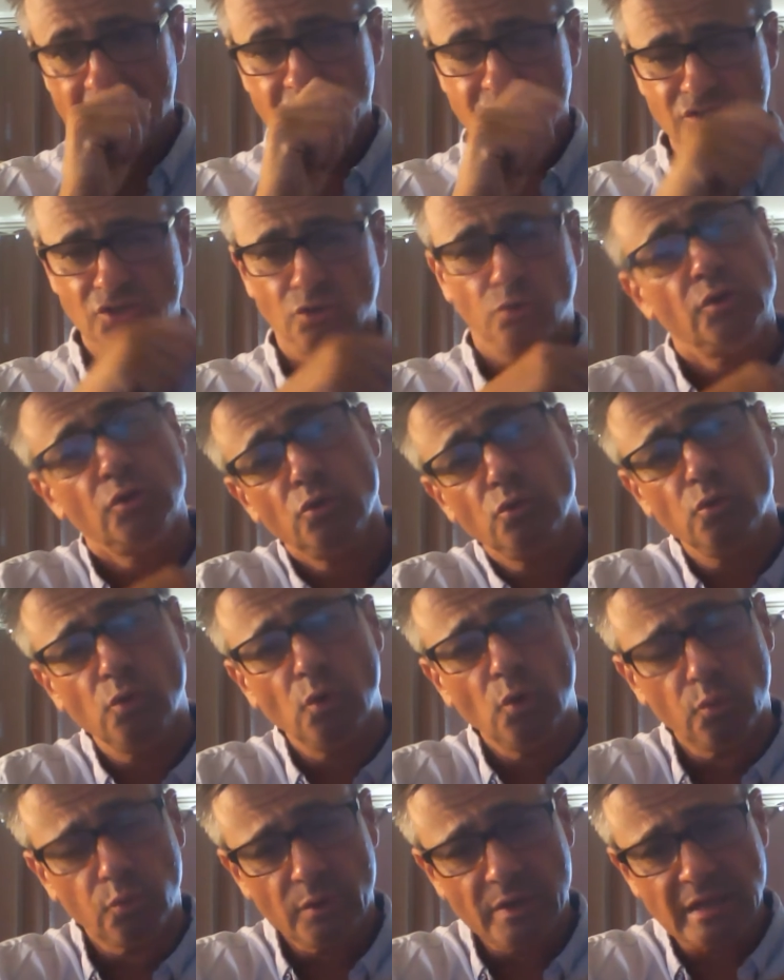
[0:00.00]
So you
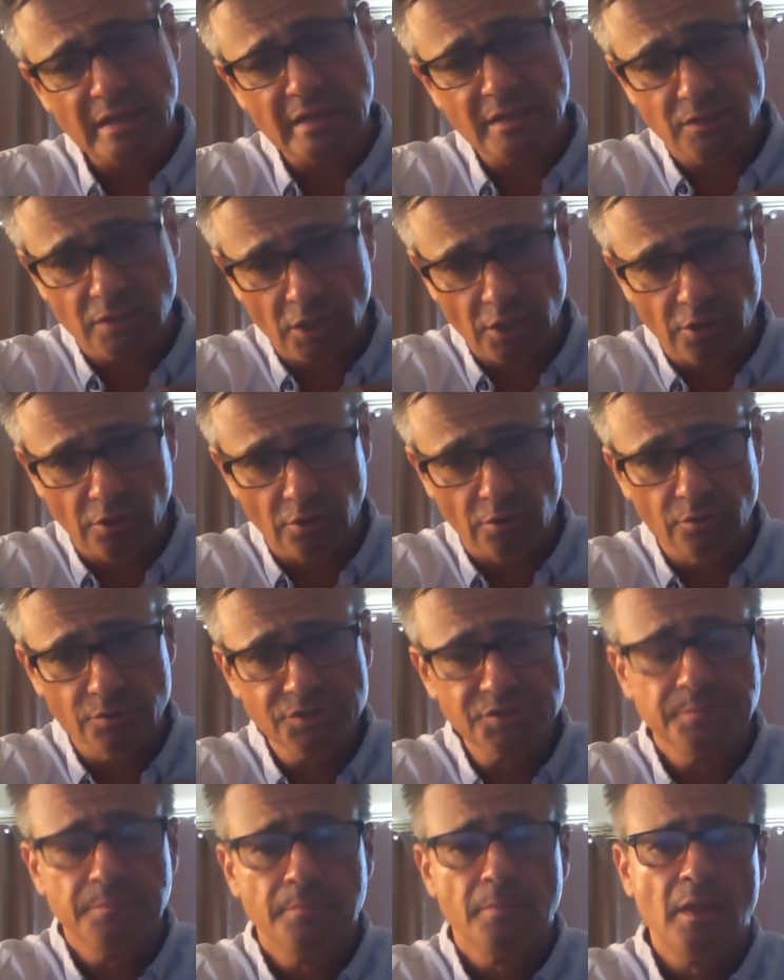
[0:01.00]
will read those,